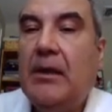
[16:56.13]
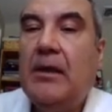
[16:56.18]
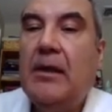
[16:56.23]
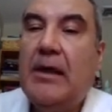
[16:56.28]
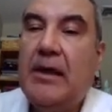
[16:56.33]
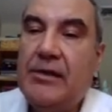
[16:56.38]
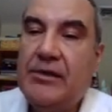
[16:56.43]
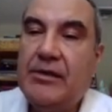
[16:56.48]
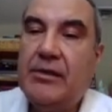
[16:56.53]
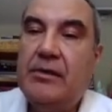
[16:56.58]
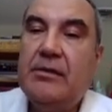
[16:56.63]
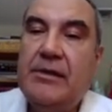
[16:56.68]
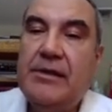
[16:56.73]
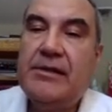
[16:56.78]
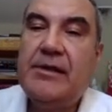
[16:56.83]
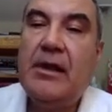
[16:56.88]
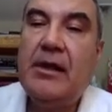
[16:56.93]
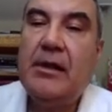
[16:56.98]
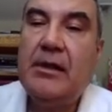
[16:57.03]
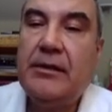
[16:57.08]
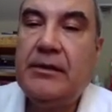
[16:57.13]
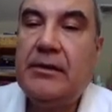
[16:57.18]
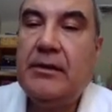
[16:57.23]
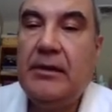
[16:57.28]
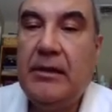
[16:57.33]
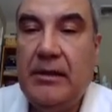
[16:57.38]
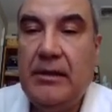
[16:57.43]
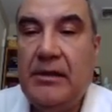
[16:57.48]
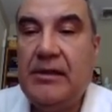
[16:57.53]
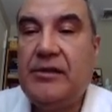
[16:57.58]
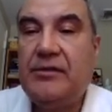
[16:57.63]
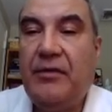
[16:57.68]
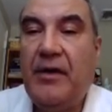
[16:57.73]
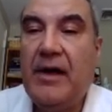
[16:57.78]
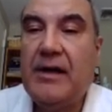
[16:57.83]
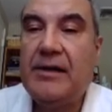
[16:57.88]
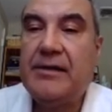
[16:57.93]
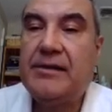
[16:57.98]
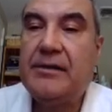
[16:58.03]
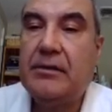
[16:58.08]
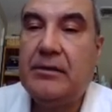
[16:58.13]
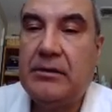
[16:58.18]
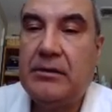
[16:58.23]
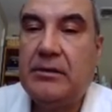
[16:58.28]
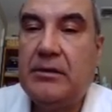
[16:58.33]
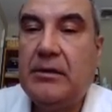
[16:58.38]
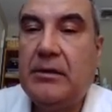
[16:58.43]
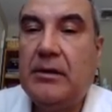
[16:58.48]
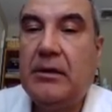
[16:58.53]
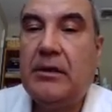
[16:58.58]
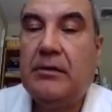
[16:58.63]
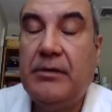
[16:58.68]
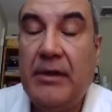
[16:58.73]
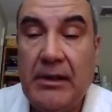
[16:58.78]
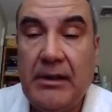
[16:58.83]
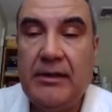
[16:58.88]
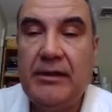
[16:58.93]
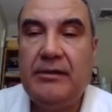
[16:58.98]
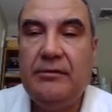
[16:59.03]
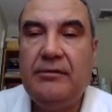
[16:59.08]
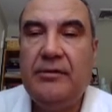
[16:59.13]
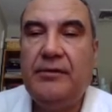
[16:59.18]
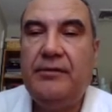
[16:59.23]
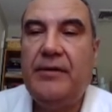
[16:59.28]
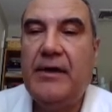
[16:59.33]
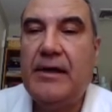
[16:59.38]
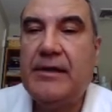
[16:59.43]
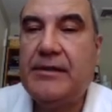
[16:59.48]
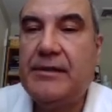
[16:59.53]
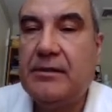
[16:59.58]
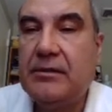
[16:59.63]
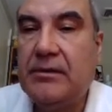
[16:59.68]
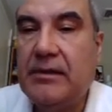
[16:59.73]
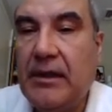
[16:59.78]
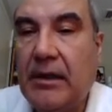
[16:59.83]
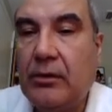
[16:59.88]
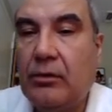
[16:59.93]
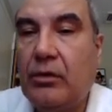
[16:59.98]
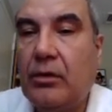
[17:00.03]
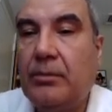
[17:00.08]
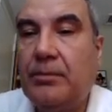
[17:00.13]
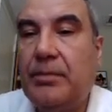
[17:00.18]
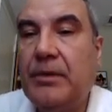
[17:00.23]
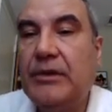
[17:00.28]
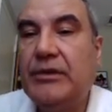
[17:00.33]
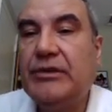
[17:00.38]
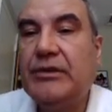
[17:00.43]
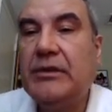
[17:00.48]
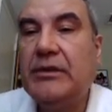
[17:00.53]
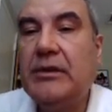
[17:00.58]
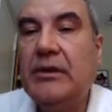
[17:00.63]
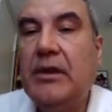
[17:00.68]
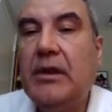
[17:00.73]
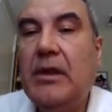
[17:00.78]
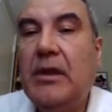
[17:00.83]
As a result, it is faster, uh, relatively faster than compression.